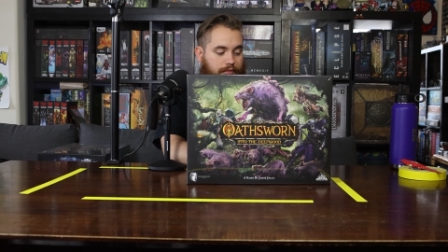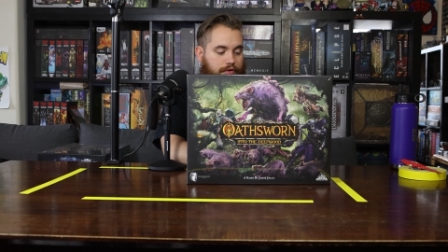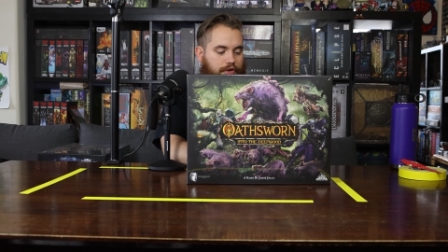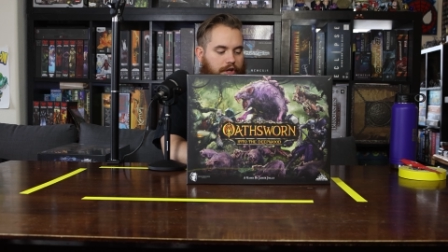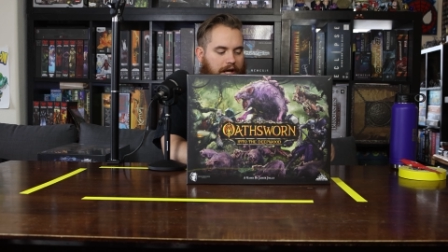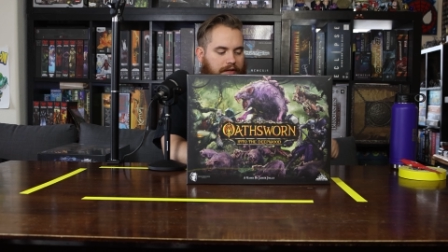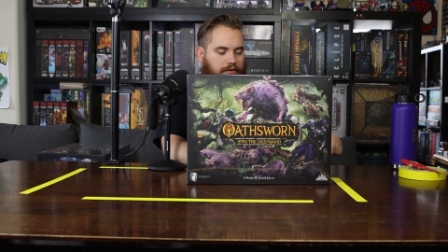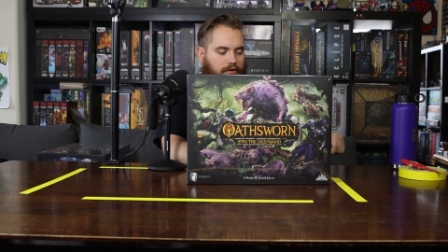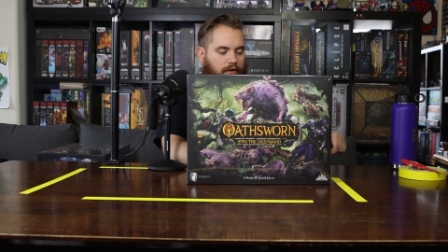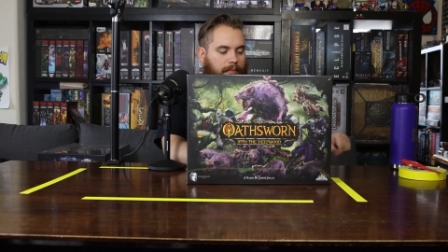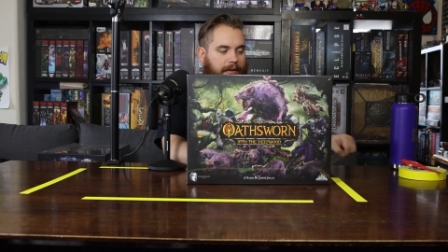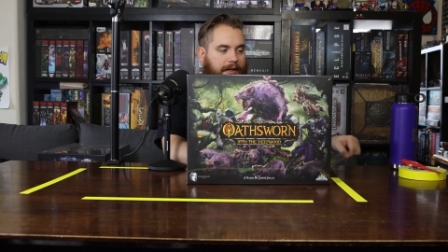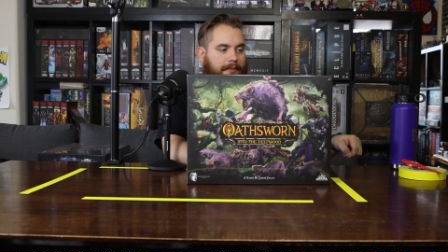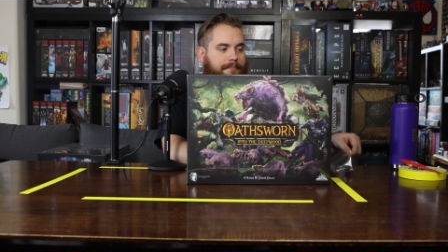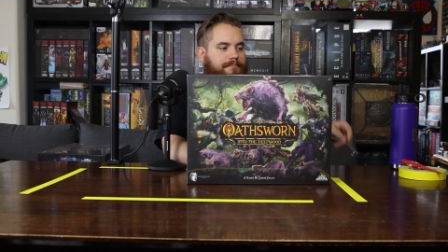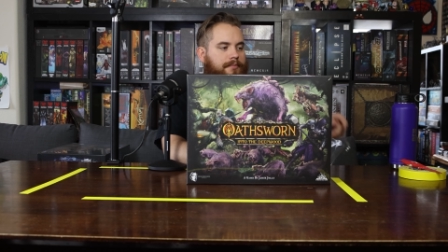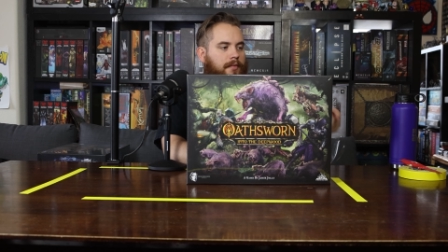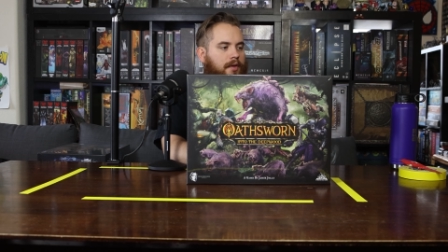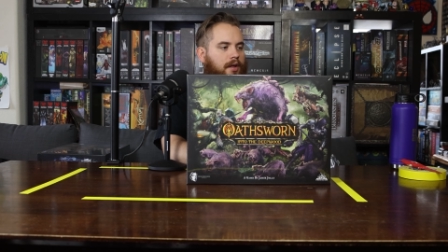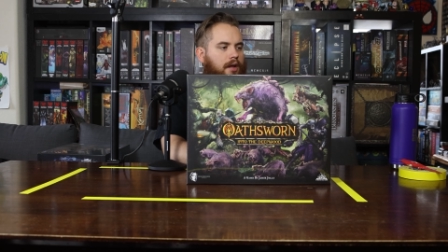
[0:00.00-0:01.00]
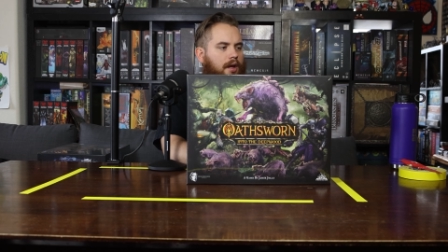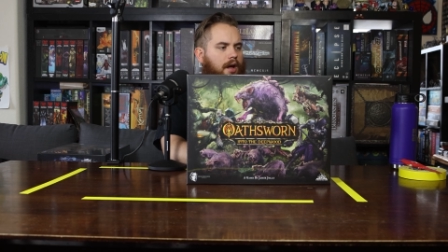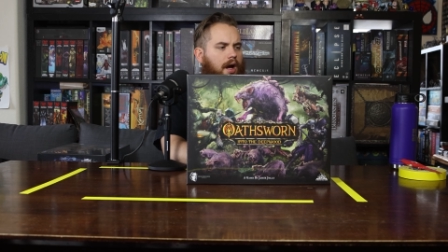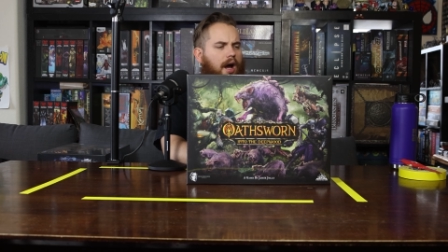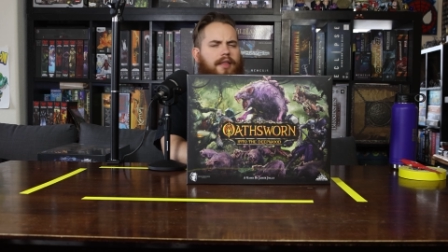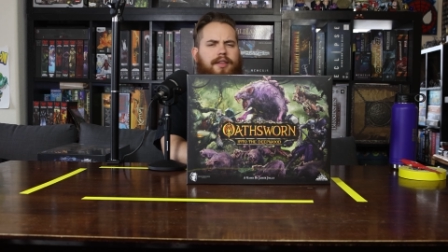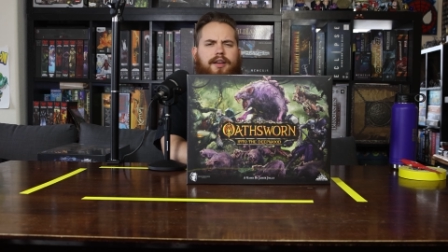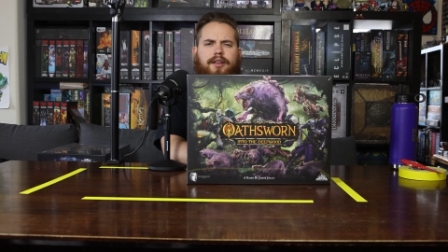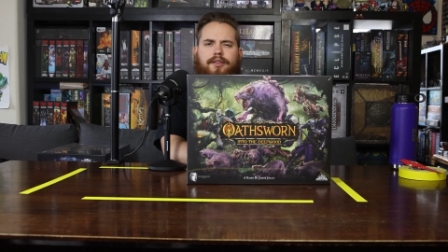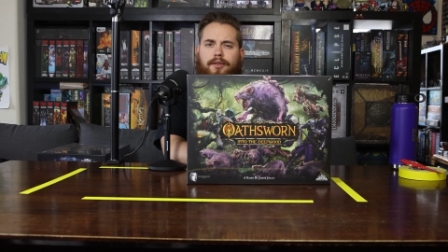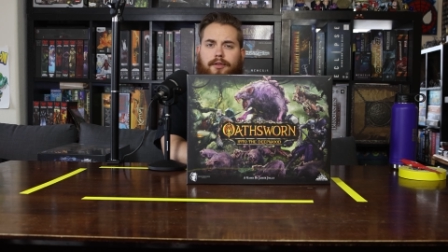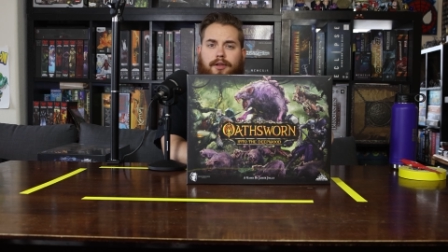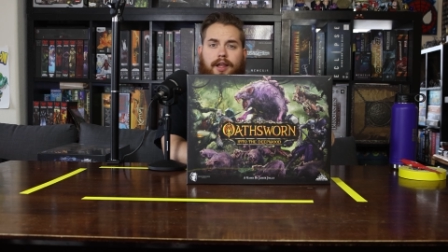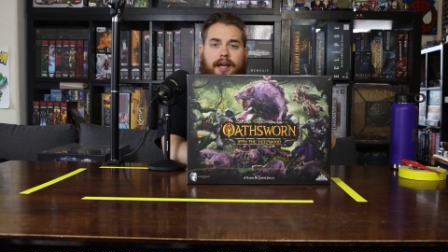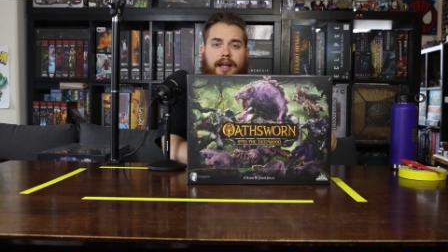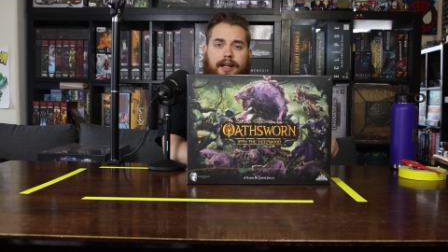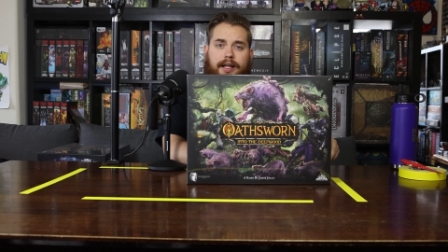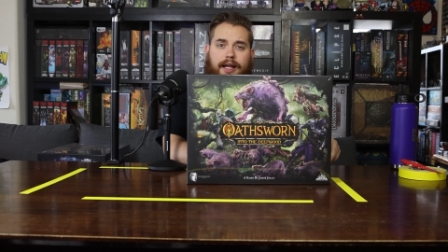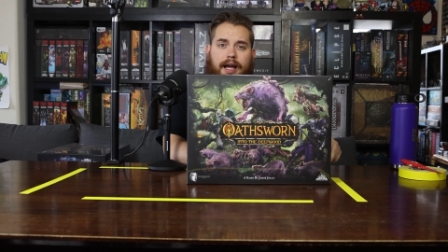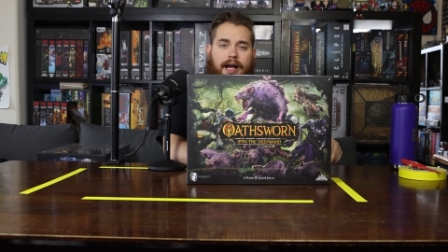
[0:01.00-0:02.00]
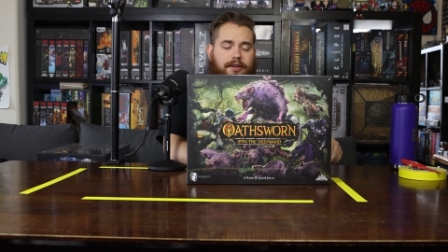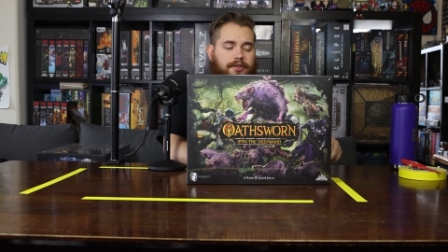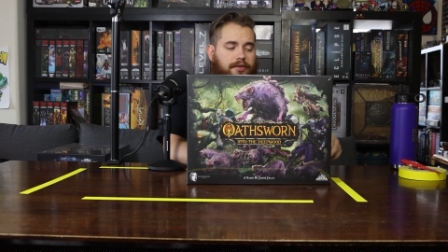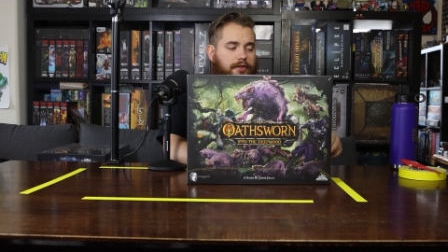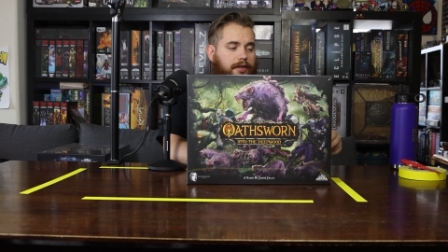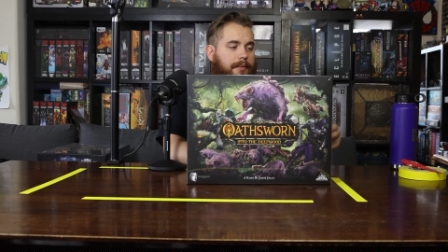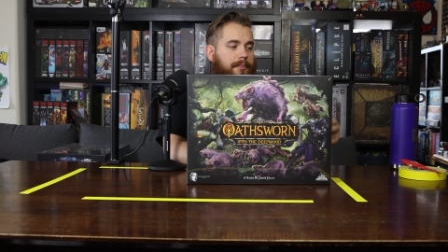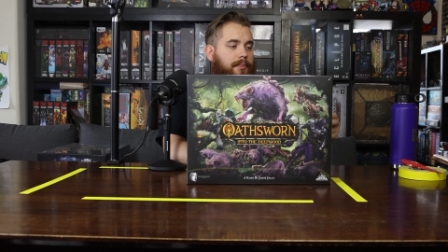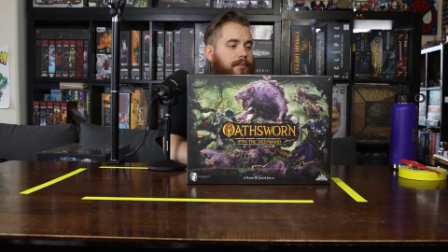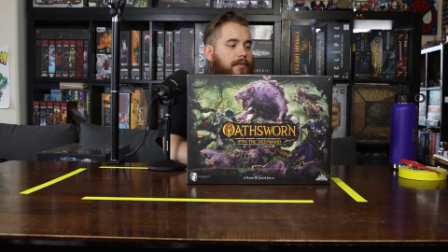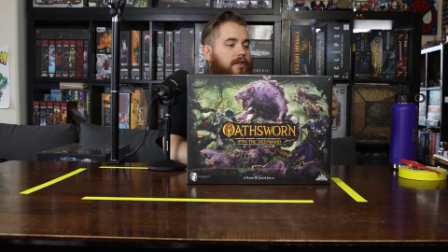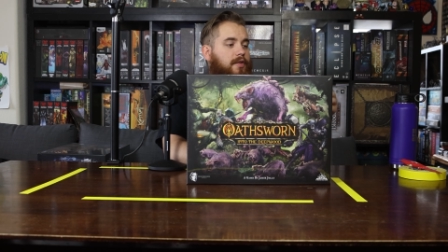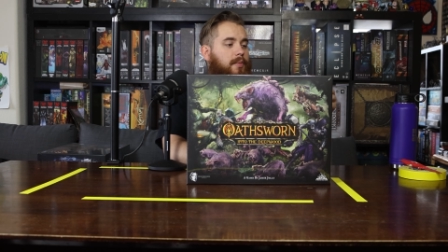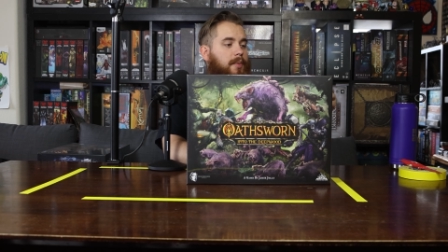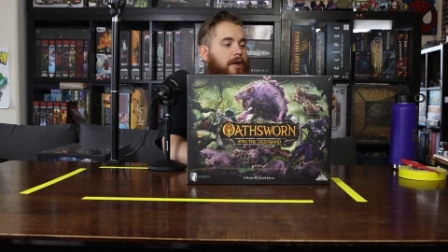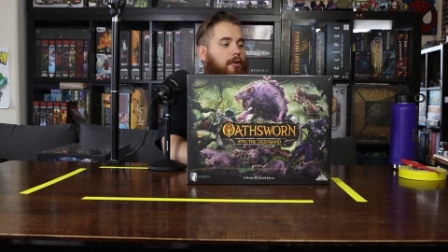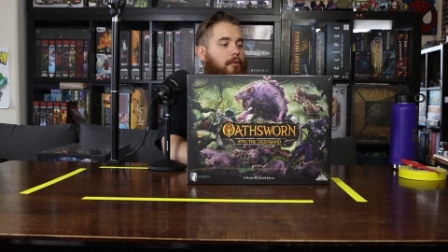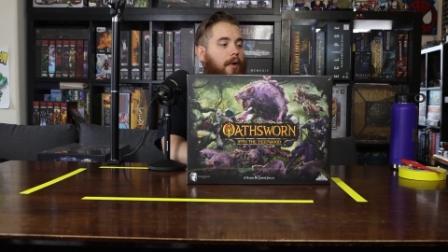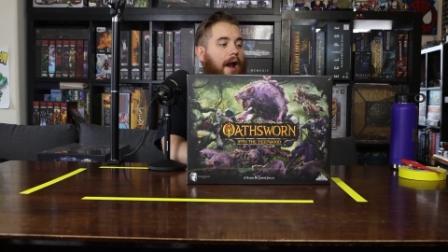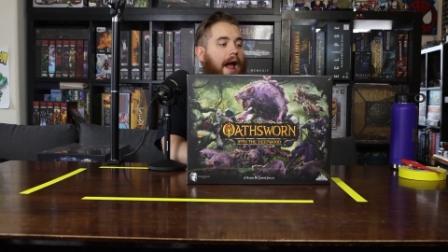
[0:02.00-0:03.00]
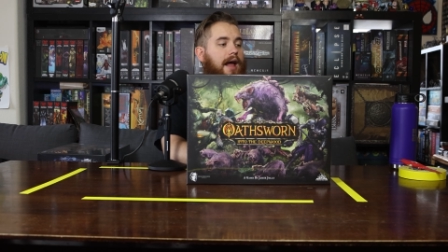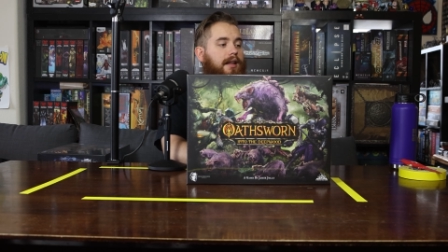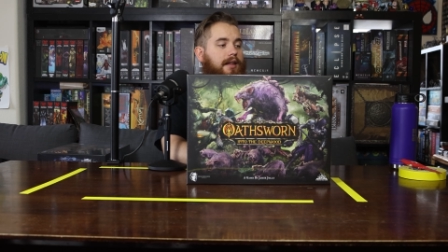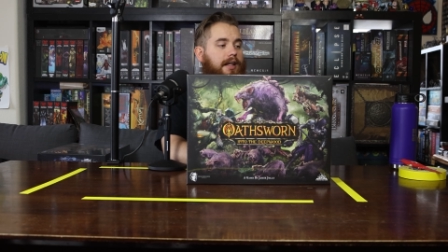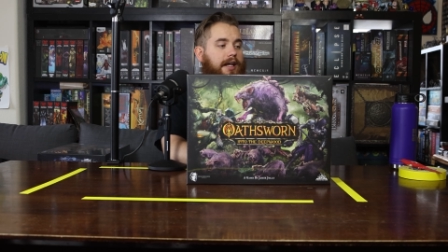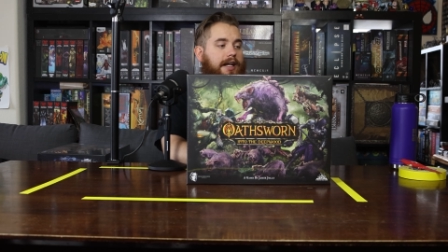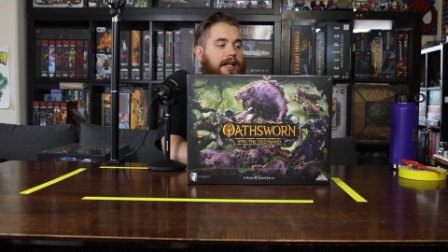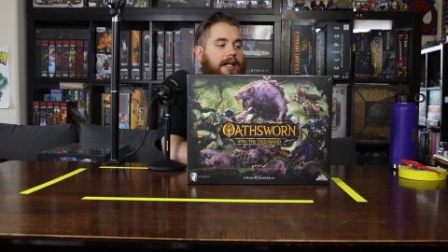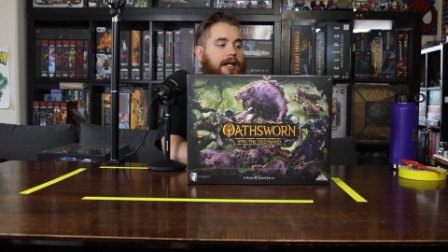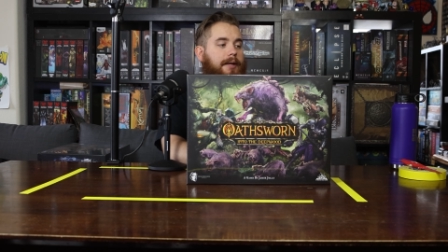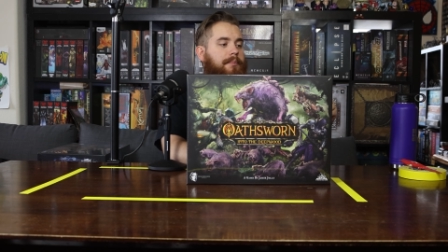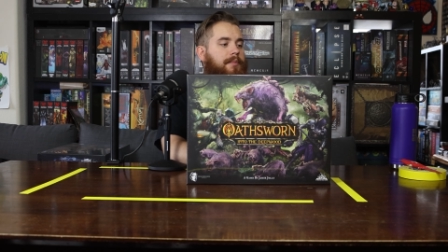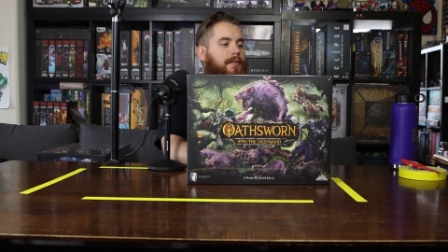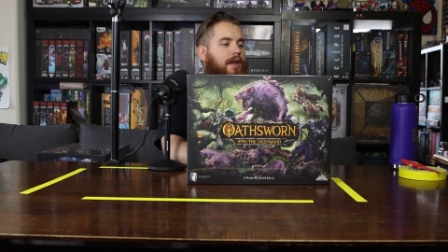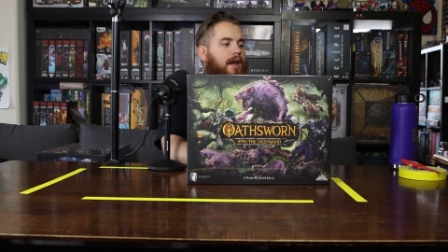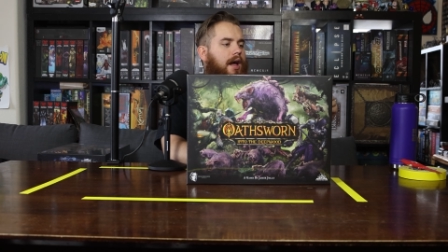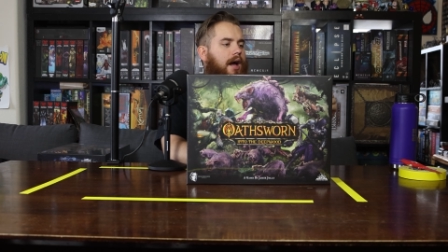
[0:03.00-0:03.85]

gentleman, I think it's a lady actually, this big rat lady,